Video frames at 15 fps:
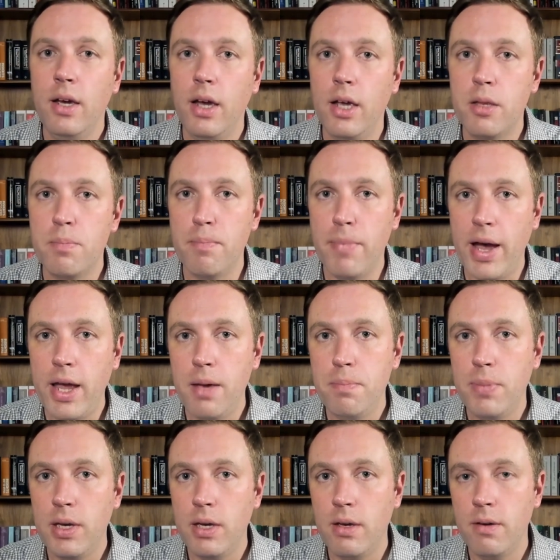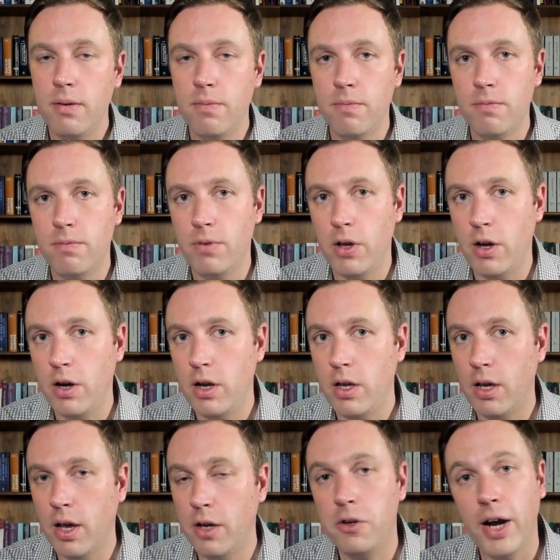it may be
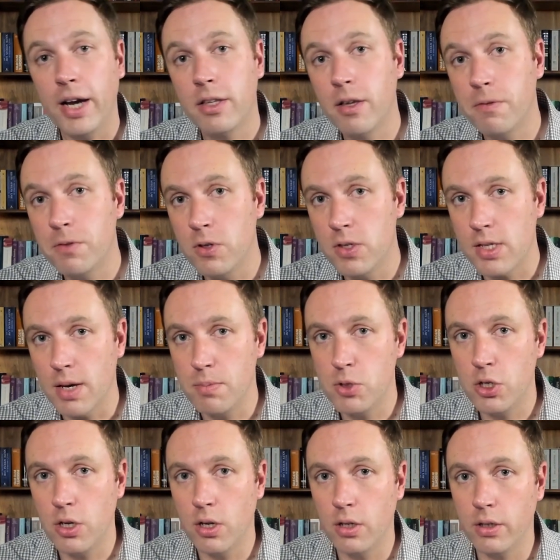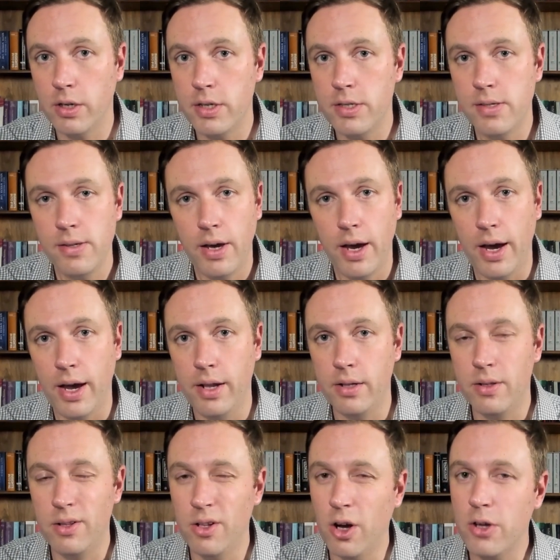very attractive to some shareholders
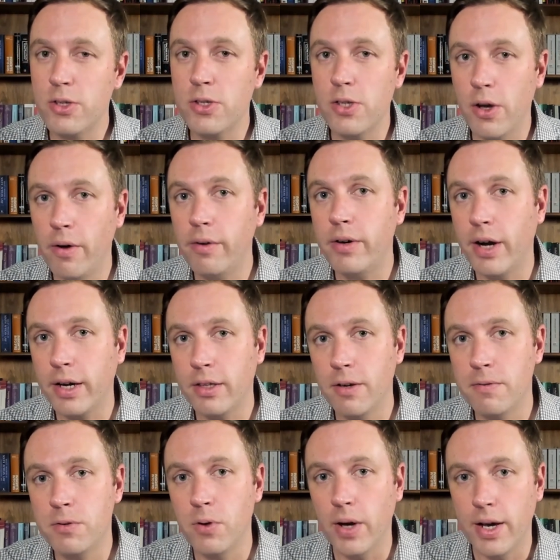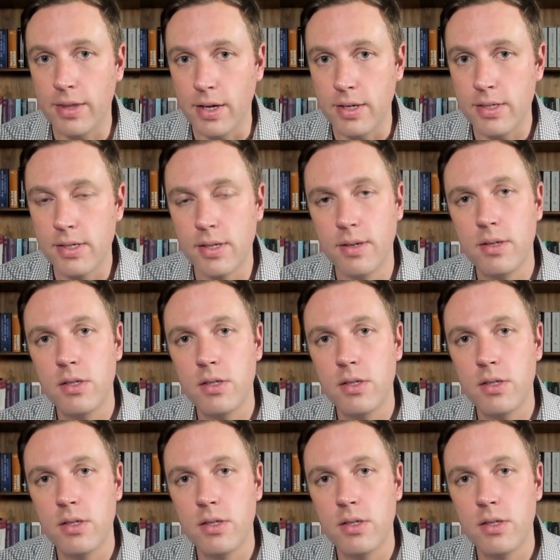and not so attractive to others.